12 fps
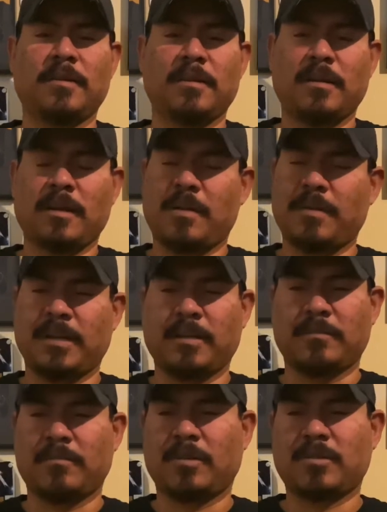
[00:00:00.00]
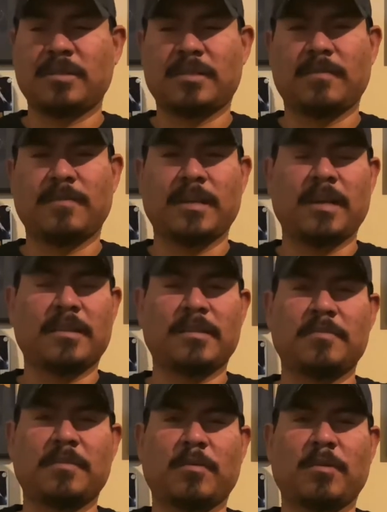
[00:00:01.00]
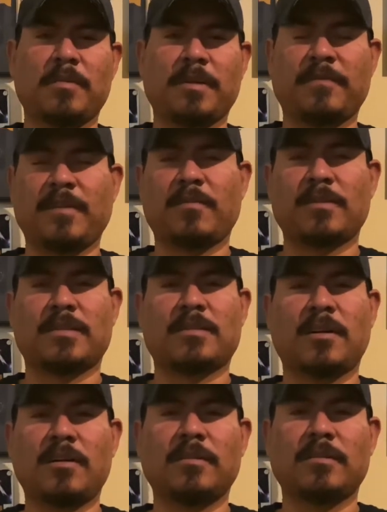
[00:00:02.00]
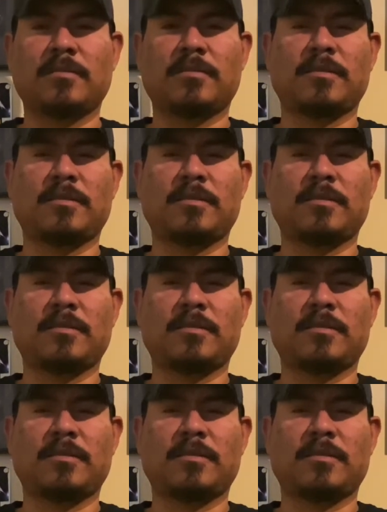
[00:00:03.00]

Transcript: I mean, Merchants of Death is one of my favorite songs,